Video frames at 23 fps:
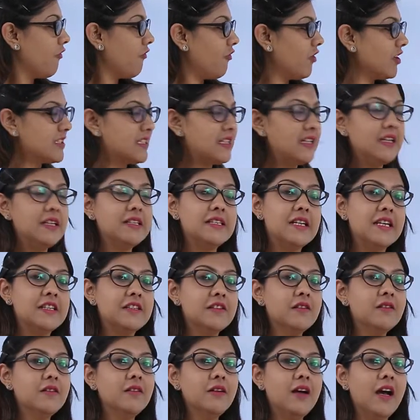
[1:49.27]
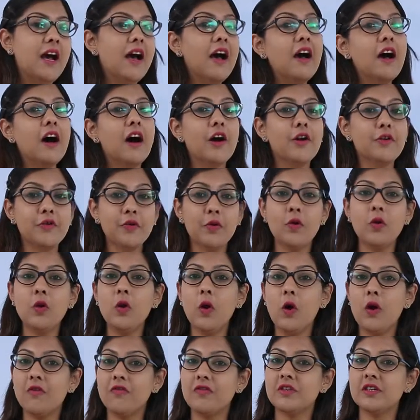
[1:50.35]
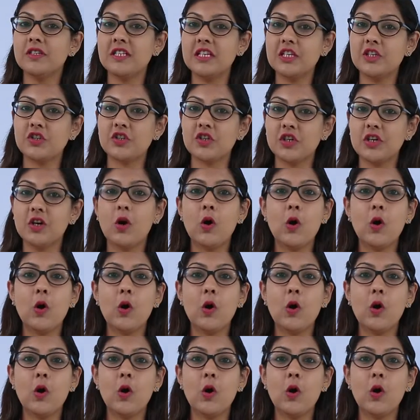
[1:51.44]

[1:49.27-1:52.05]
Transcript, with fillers: Facilitator a role of a teacher